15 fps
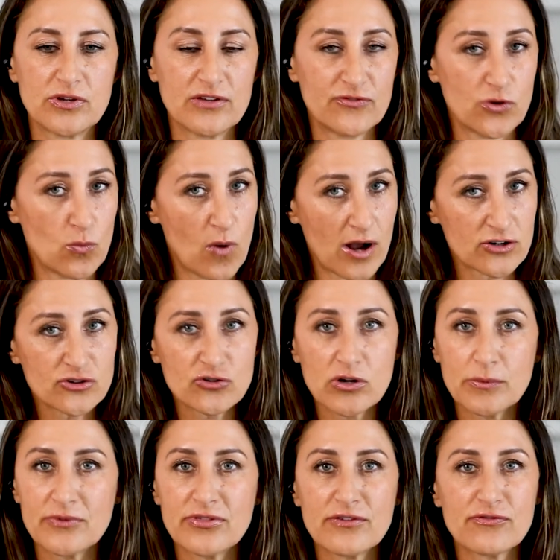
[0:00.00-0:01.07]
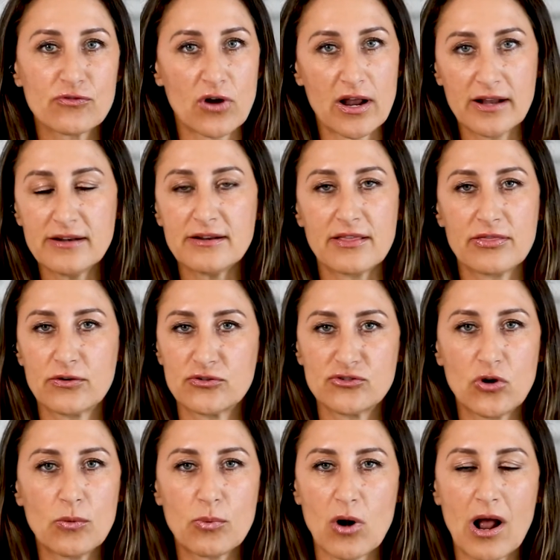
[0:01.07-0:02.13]
if you want to treat with a friend,
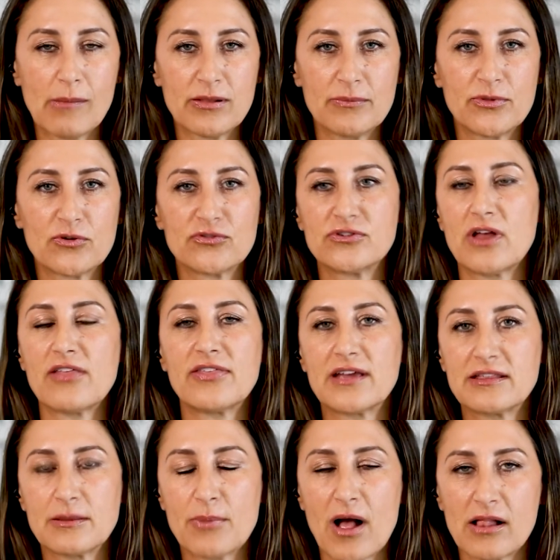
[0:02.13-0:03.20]
there's no problem. There's nothing in the